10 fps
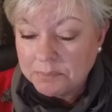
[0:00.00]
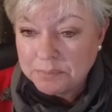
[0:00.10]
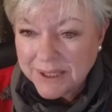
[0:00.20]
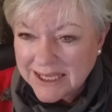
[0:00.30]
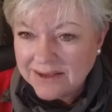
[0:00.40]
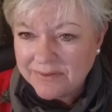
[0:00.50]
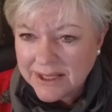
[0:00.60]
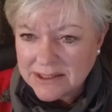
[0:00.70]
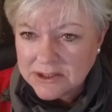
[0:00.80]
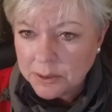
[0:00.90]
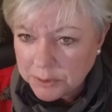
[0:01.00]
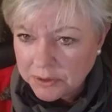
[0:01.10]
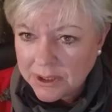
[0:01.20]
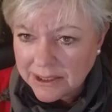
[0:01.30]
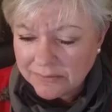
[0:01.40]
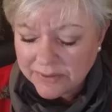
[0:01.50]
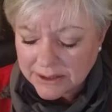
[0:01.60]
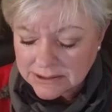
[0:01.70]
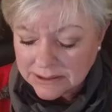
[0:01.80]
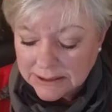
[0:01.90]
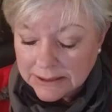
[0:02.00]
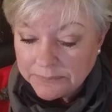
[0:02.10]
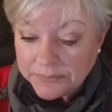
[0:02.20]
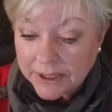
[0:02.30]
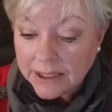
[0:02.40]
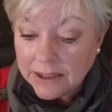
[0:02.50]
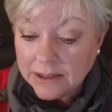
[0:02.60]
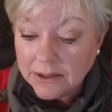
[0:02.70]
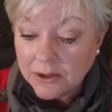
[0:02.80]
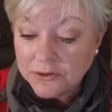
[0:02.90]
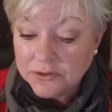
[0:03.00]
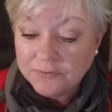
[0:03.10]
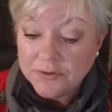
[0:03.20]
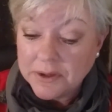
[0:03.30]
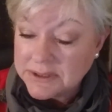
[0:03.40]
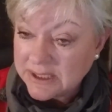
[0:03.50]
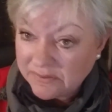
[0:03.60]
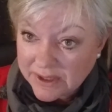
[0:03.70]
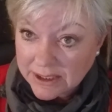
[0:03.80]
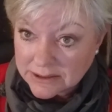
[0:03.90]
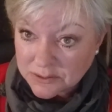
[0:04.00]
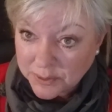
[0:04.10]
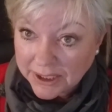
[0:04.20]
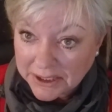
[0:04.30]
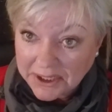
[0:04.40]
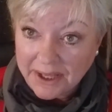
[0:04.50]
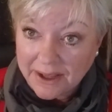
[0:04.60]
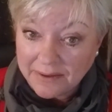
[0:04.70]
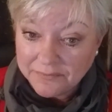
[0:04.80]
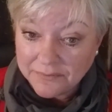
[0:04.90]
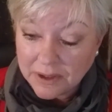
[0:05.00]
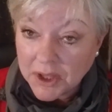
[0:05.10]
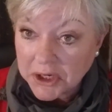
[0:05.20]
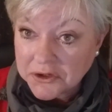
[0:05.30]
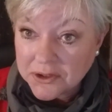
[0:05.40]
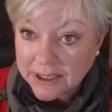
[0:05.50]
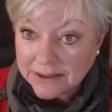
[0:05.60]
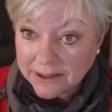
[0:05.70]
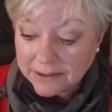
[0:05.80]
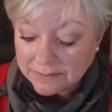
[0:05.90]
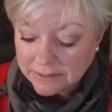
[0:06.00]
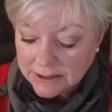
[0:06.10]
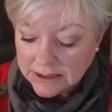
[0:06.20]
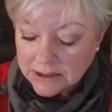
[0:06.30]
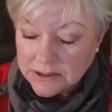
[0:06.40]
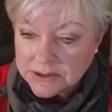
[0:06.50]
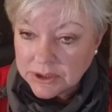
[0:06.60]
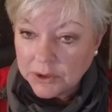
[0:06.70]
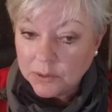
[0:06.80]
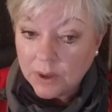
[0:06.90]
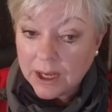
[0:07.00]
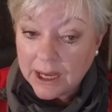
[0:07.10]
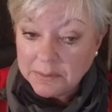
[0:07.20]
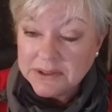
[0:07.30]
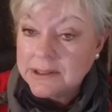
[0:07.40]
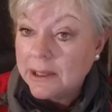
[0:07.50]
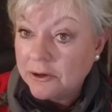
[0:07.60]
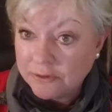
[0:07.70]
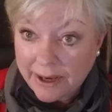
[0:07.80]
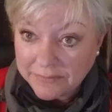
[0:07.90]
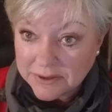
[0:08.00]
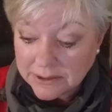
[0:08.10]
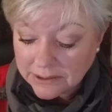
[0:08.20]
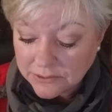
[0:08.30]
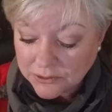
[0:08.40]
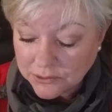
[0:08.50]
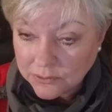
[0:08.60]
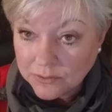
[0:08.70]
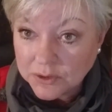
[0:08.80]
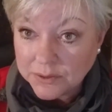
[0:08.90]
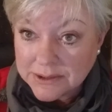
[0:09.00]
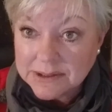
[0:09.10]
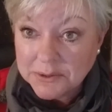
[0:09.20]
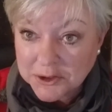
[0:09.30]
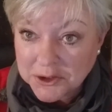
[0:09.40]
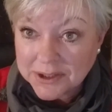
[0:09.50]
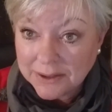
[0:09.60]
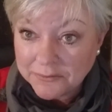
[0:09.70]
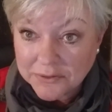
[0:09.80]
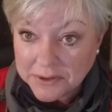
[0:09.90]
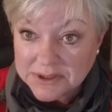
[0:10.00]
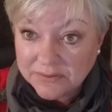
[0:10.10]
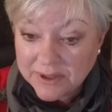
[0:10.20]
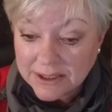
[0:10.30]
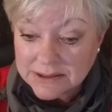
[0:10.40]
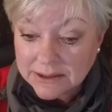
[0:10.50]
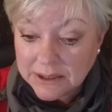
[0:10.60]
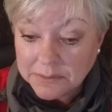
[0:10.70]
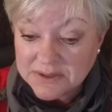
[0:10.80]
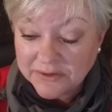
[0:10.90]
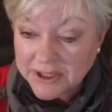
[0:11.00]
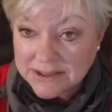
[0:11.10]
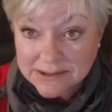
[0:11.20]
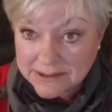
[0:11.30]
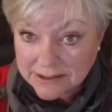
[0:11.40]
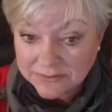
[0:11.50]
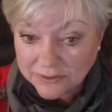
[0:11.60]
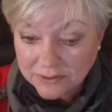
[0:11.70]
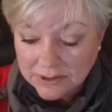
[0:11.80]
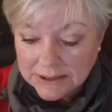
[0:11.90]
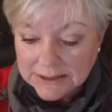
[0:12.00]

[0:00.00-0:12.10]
big events, community events. And for those events, we had to have a lot of cooking done. So I was kind of drafted into doing some of the cooking for those events, and it was very successful.